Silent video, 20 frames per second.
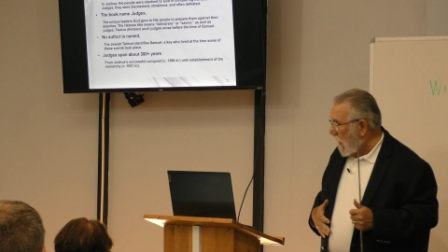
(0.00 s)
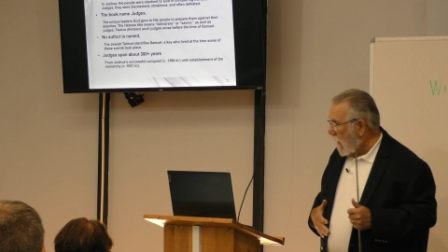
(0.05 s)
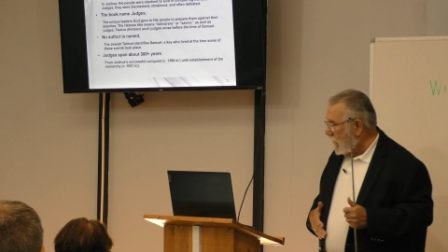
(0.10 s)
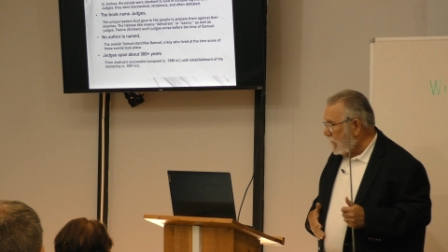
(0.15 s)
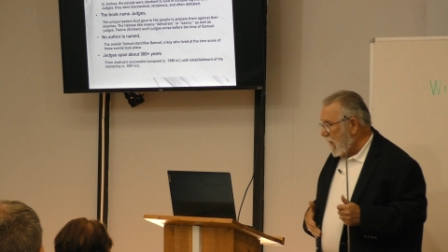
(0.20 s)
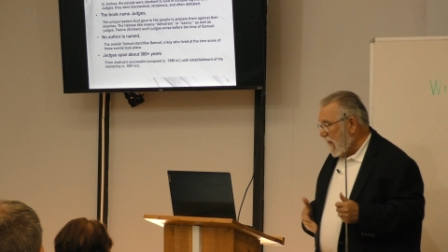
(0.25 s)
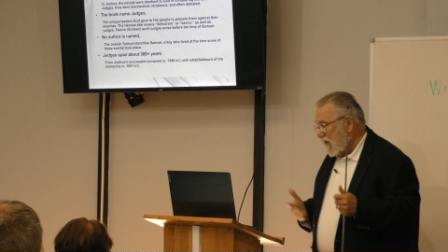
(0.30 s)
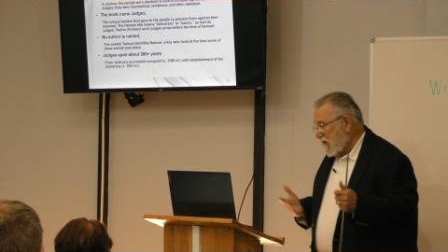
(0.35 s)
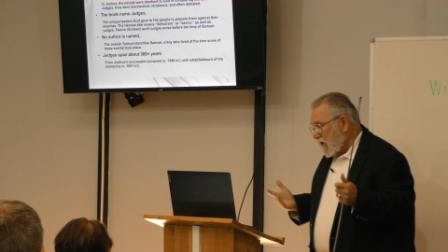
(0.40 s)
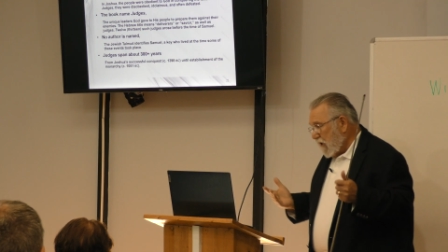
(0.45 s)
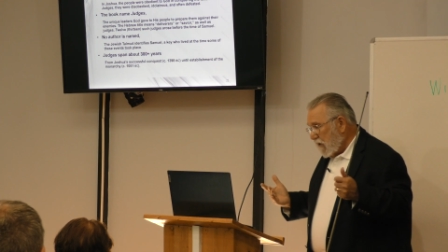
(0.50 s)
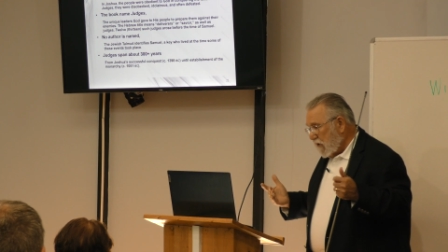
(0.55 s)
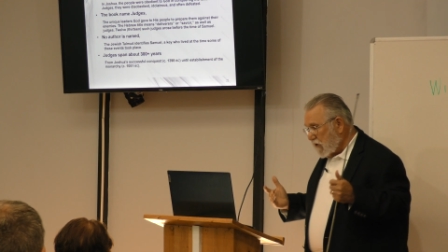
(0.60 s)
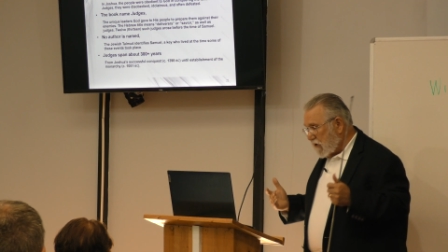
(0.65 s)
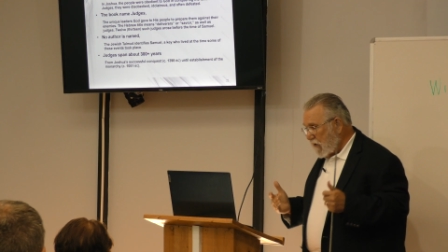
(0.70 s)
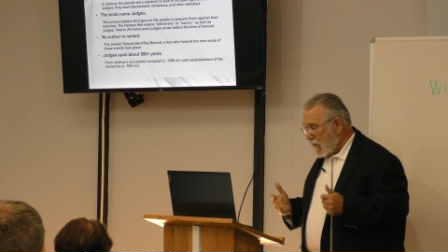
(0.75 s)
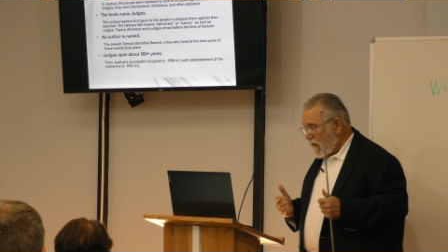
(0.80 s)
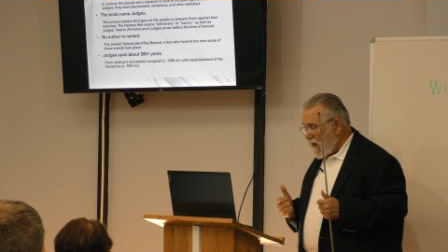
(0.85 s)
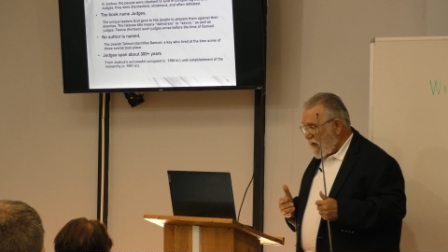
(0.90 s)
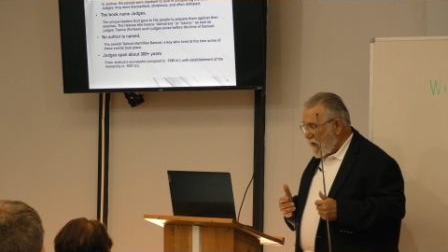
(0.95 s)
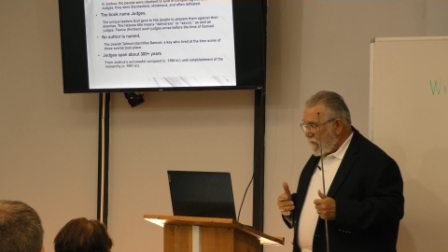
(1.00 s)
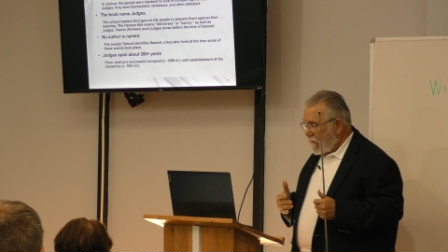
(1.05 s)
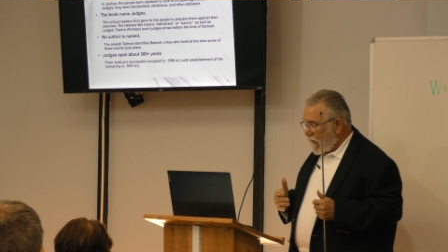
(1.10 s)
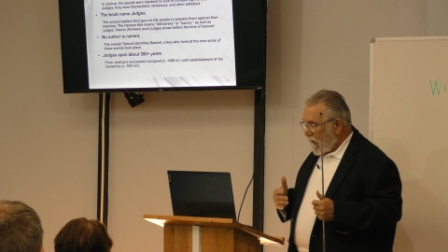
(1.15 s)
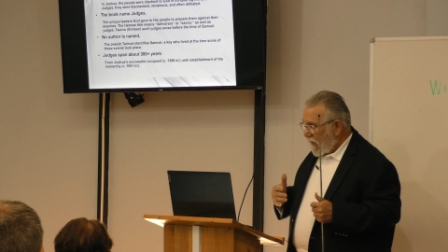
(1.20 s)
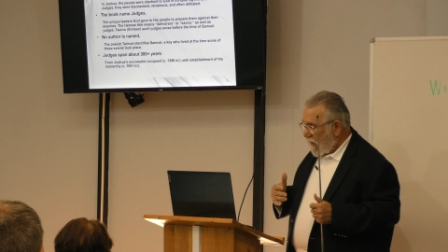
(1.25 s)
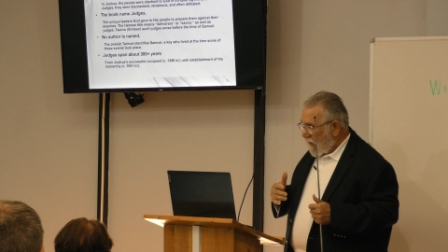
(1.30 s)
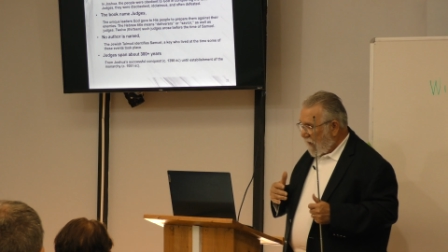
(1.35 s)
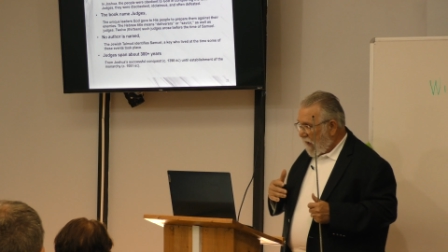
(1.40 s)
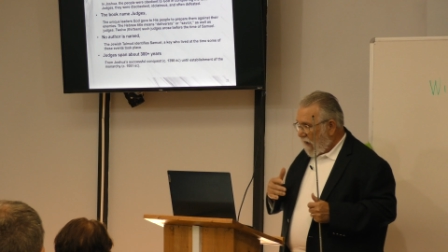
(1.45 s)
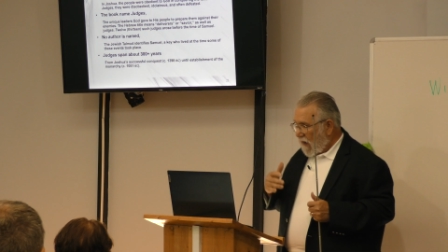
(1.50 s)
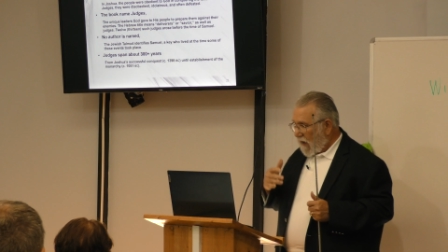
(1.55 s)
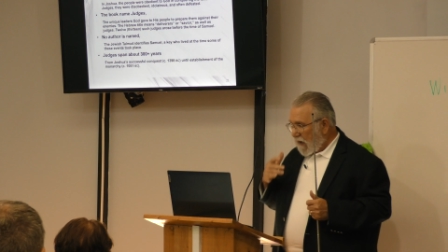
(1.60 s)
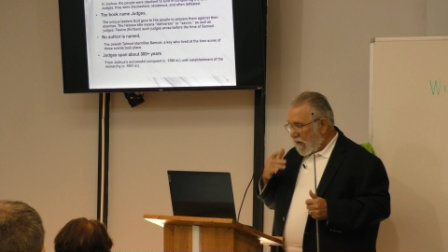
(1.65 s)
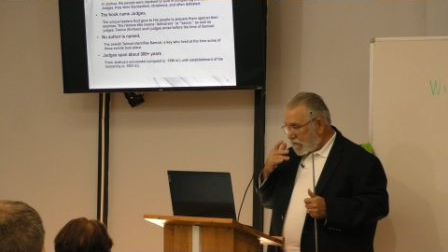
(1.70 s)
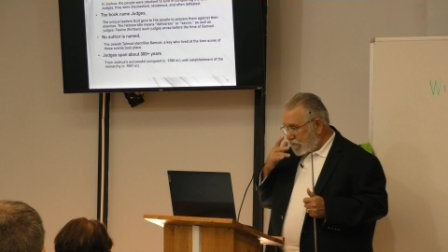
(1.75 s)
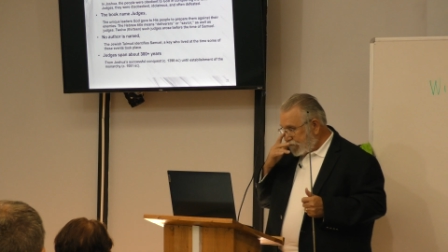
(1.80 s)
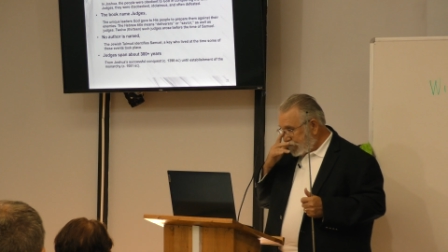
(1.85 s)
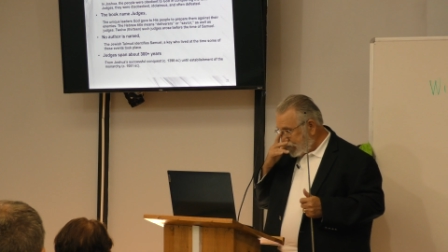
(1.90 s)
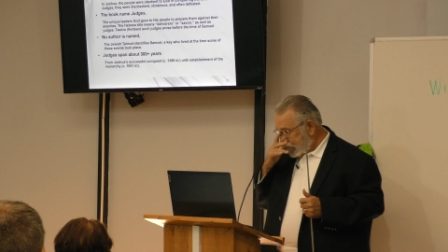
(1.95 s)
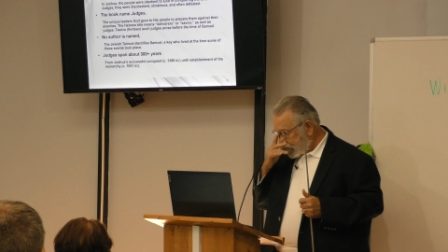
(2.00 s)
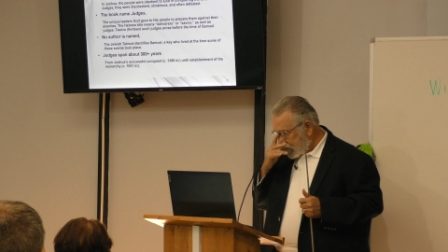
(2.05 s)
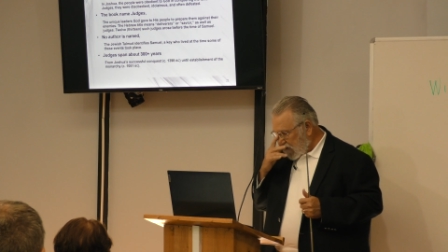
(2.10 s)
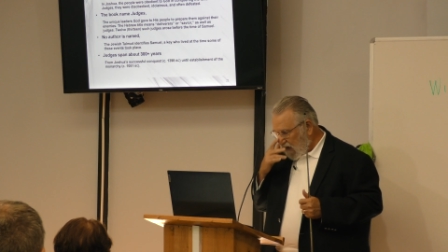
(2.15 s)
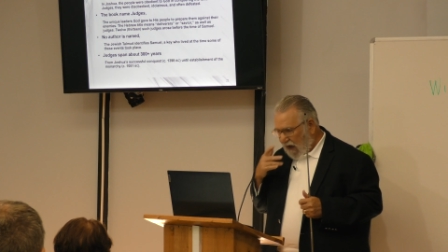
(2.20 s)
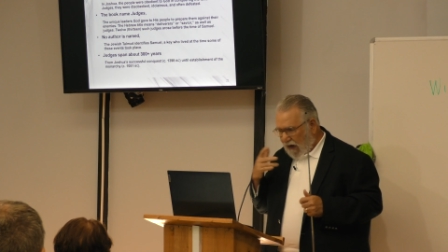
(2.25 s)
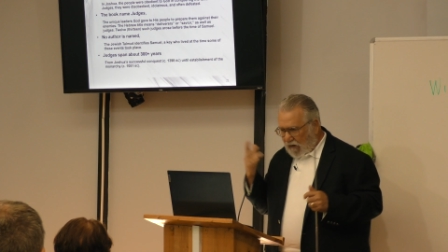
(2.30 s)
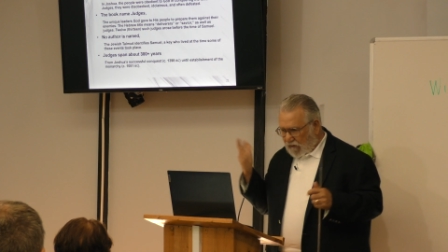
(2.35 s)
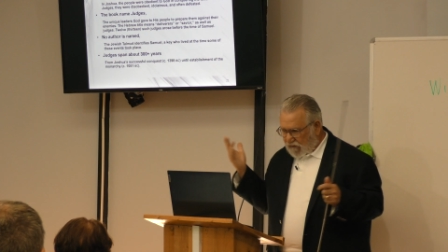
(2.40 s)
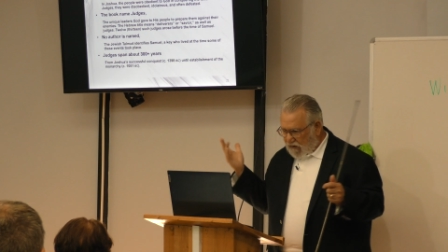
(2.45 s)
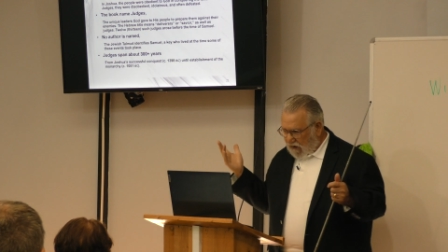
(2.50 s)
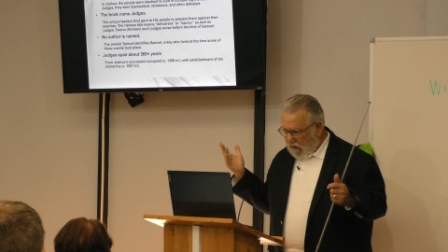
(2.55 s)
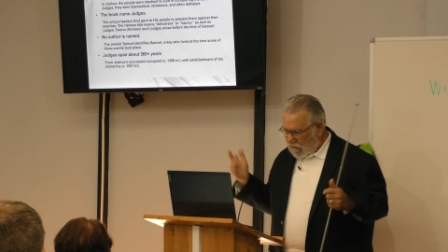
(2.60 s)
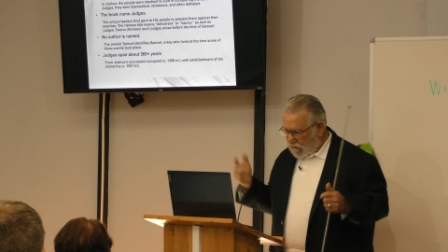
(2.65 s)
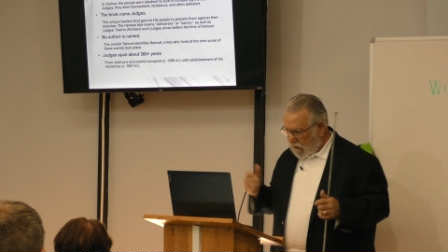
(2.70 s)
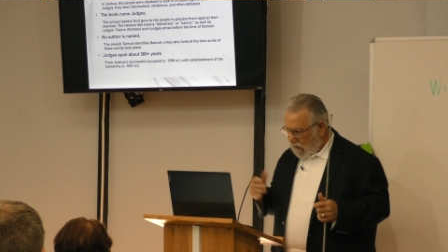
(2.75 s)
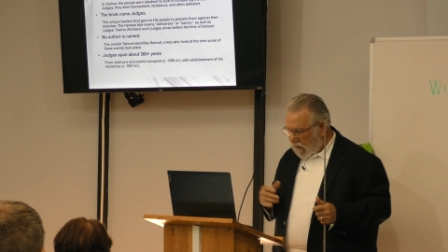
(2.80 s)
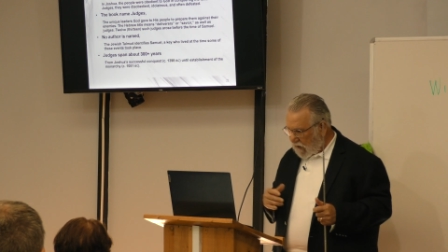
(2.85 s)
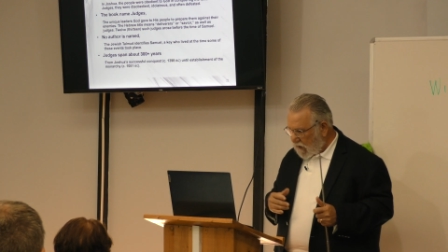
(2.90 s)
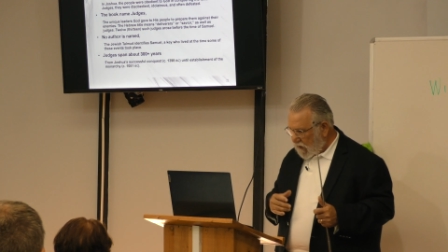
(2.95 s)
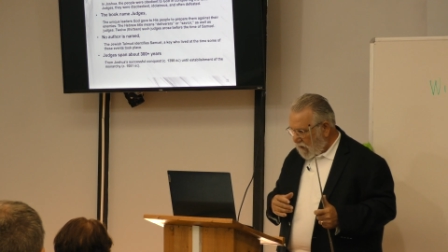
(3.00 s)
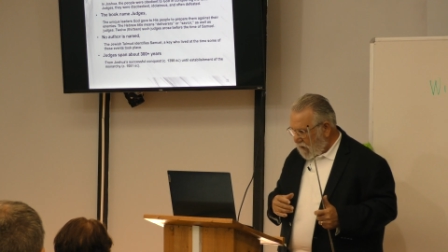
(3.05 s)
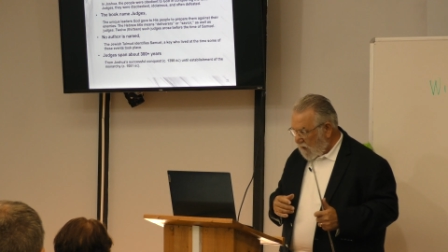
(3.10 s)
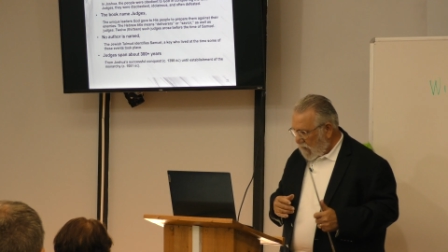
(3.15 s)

Makes sense to me. I don't think it really